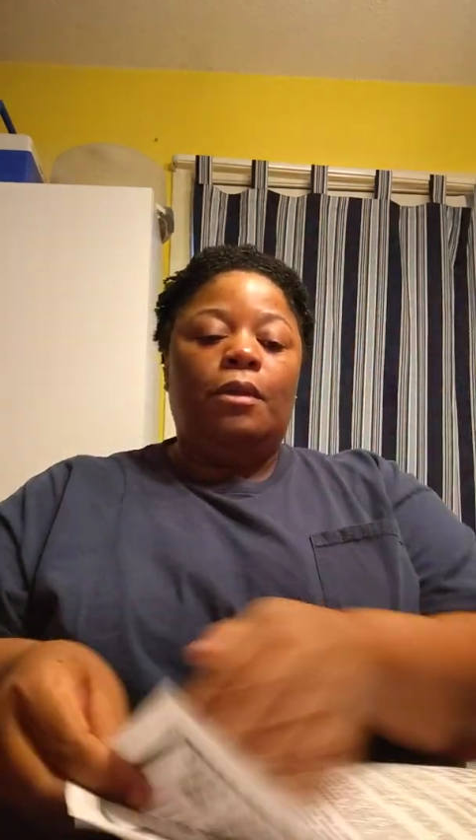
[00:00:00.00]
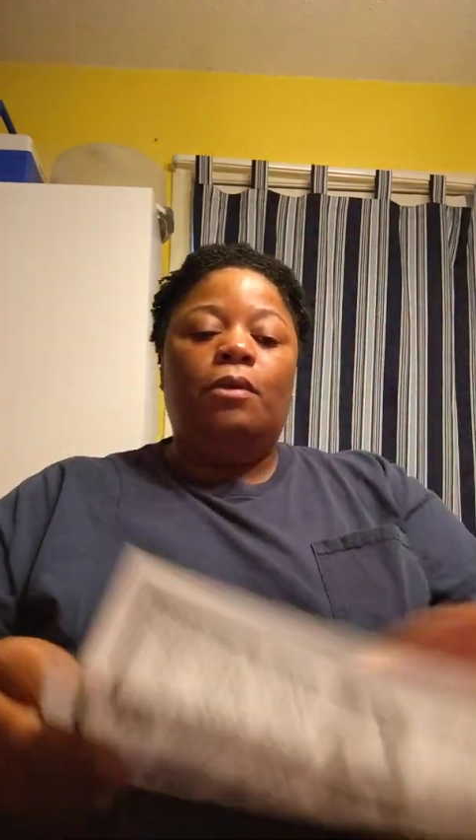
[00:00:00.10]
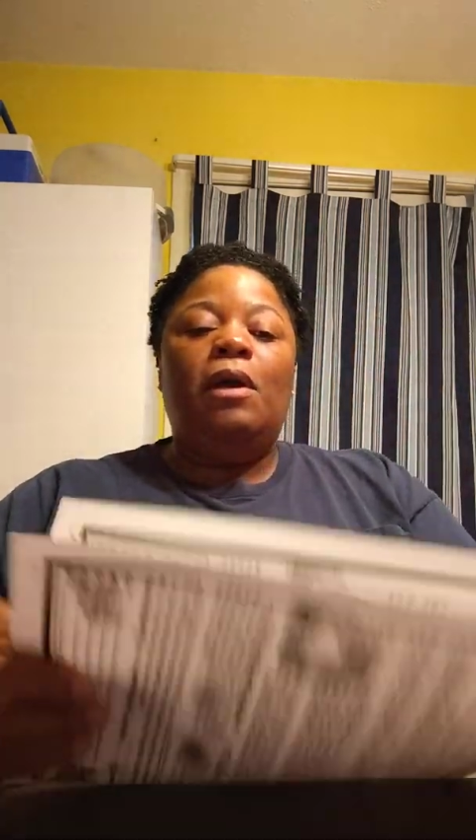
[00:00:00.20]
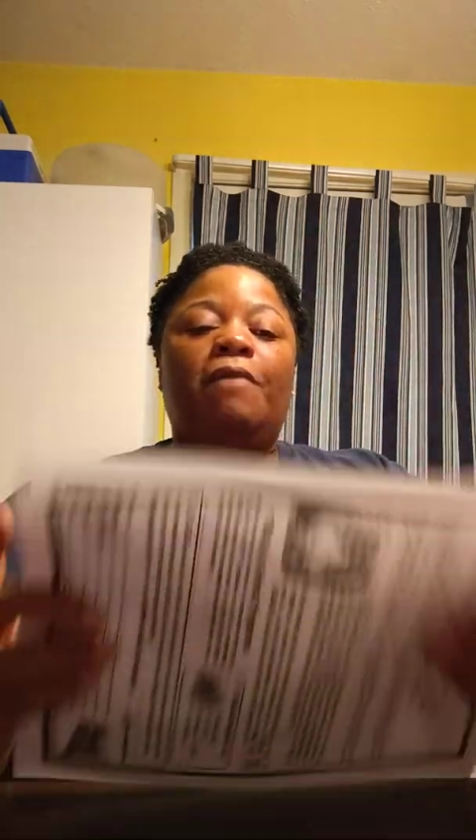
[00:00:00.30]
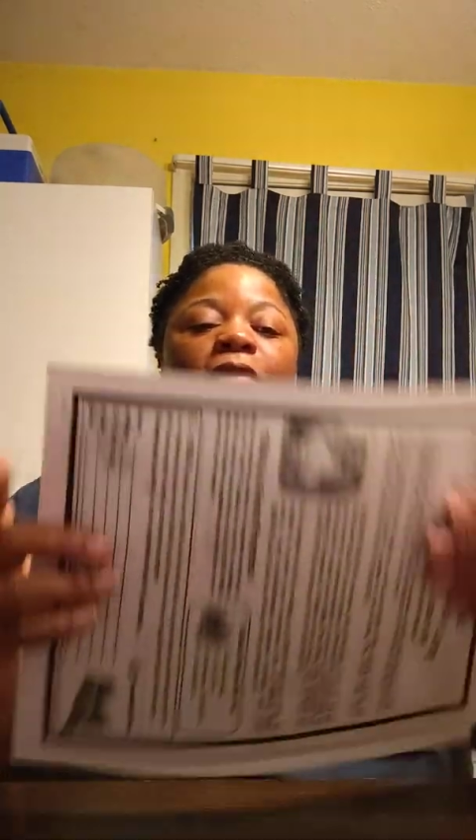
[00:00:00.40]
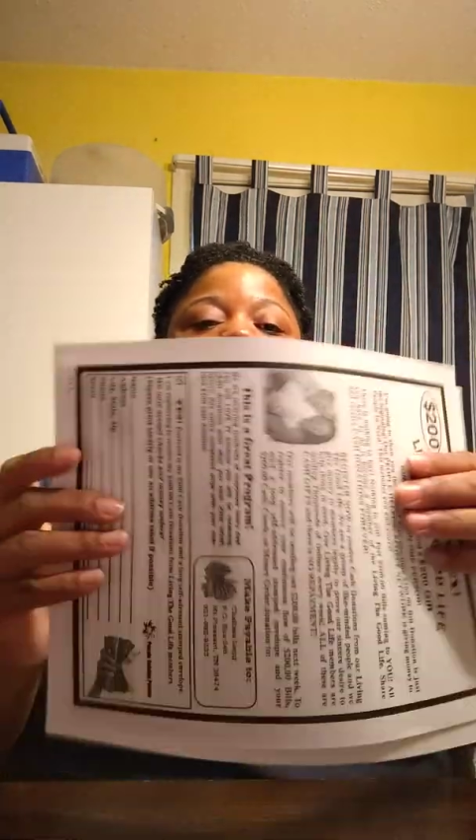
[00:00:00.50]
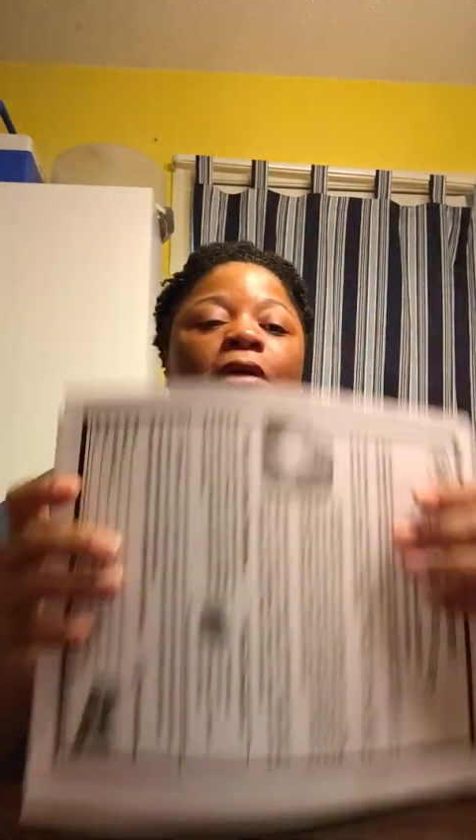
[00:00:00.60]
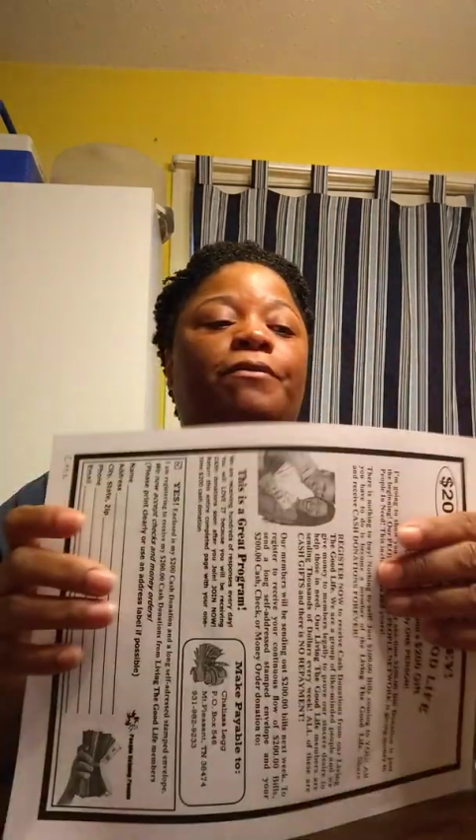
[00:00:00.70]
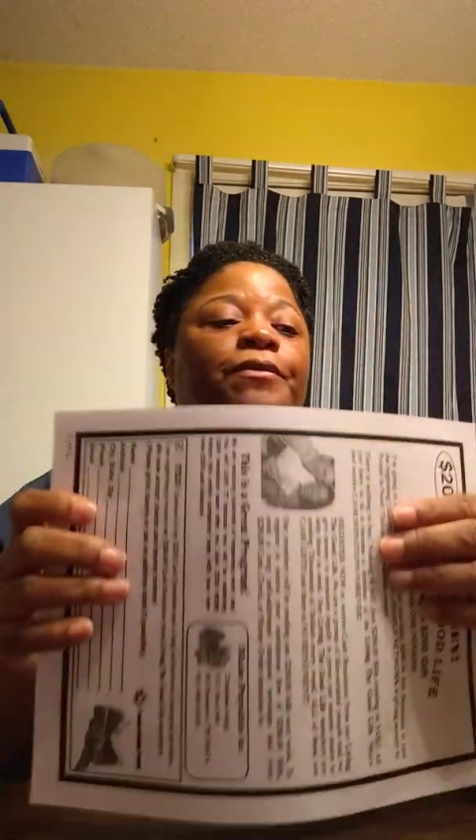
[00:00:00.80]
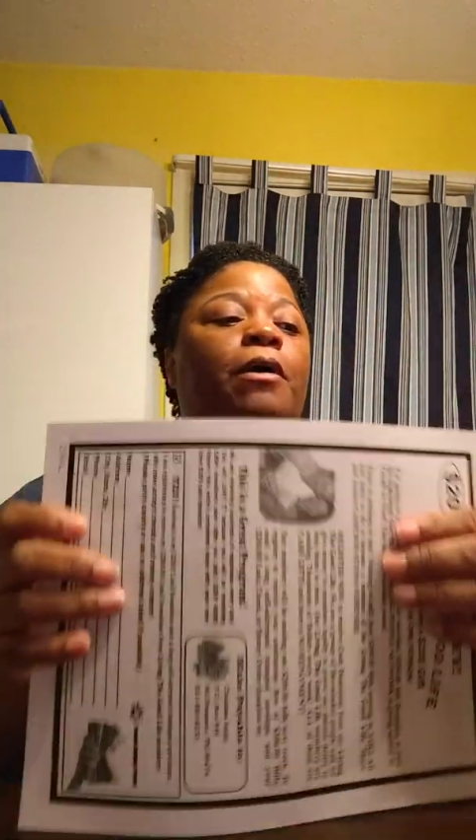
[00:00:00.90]
You have to get
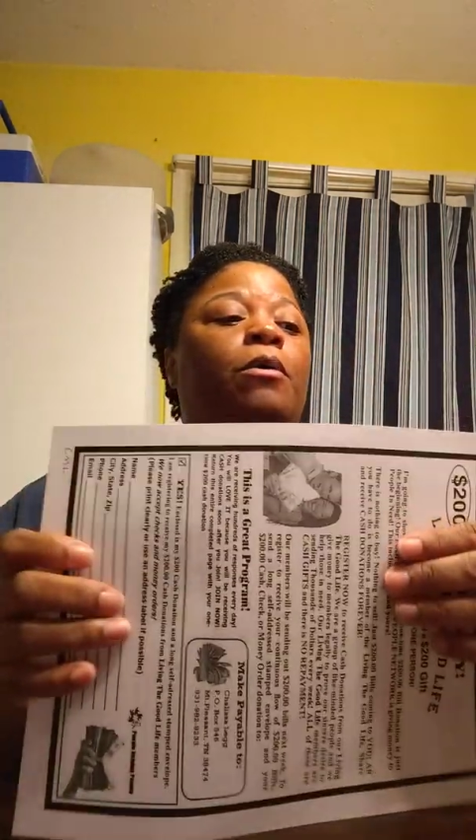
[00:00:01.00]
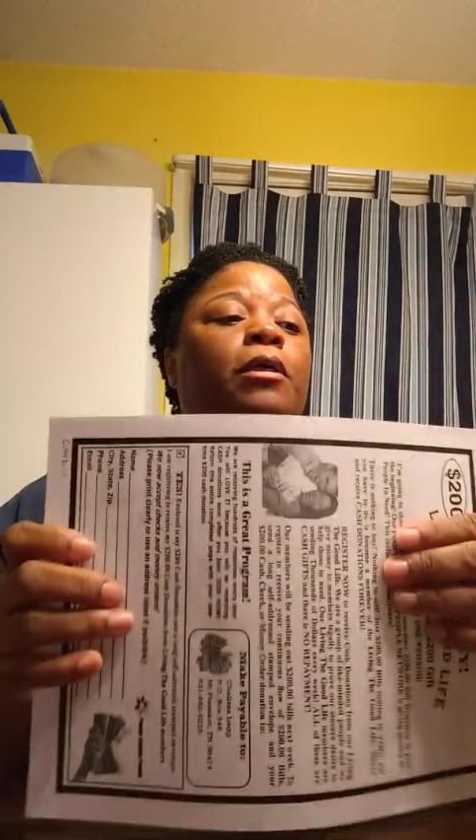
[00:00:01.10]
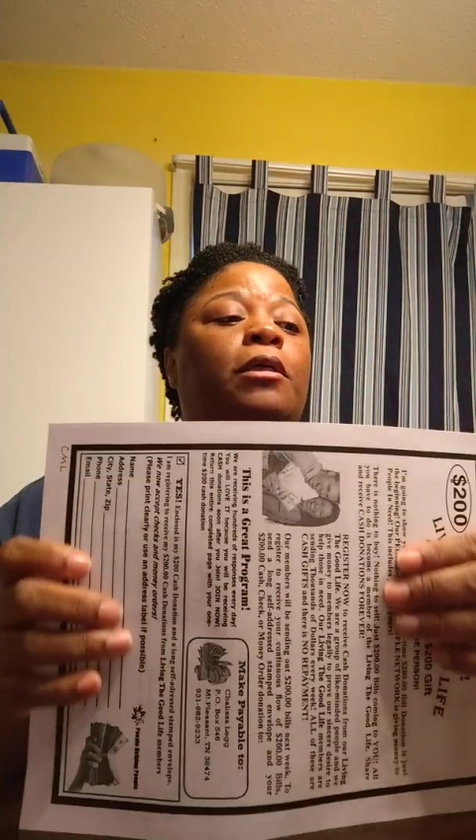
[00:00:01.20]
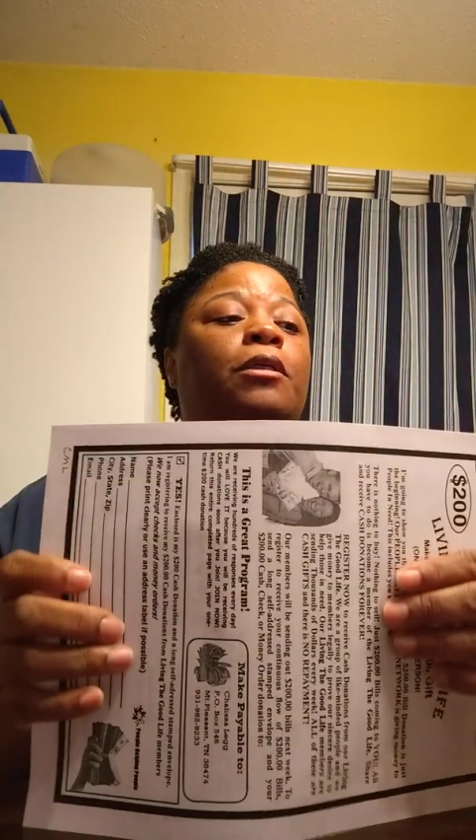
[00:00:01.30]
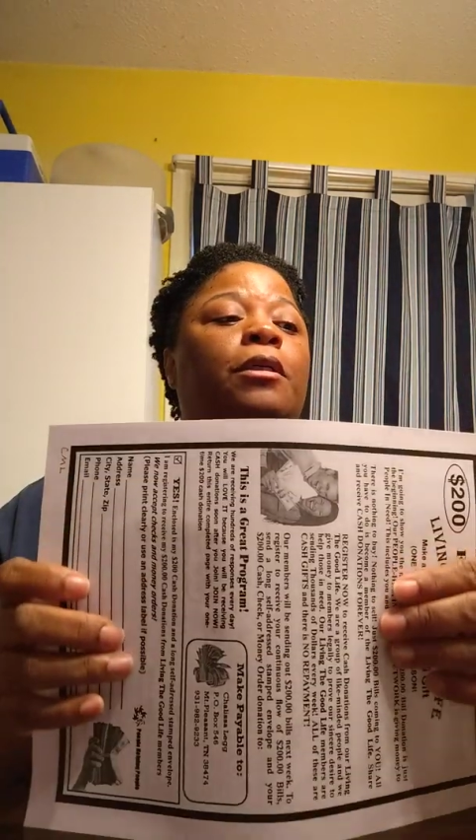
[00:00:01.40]
focused.